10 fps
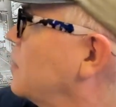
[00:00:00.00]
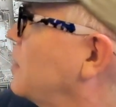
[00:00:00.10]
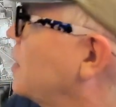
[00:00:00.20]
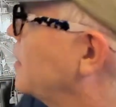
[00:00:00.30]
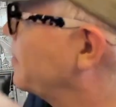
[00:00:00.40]

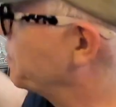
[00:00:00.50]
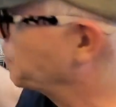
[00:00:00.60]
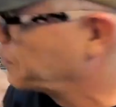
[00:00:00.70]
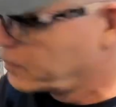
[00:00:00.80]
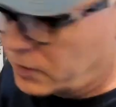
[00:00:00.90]
to
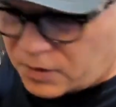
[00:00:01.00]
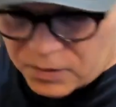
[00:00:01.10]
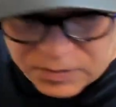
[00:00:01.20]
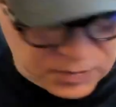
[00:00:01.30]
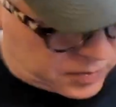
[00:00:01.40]

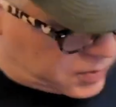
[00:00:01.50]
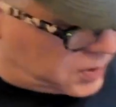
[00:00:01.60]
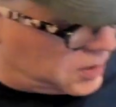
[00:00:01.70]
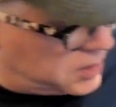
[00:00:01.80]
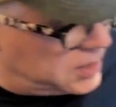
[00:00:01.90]

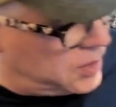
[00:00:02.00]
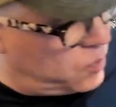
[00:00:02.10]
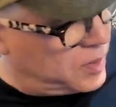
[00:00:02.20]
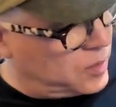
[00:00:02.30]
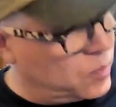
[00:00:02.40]
see
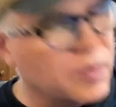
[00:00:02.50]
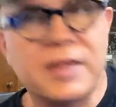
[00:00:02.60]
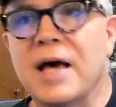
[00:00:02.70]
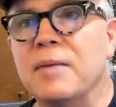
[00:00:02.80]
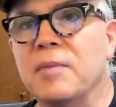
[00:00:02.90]
what
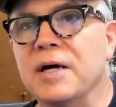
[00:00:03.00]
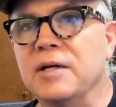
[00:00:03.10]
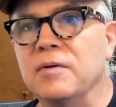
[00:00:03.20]
that might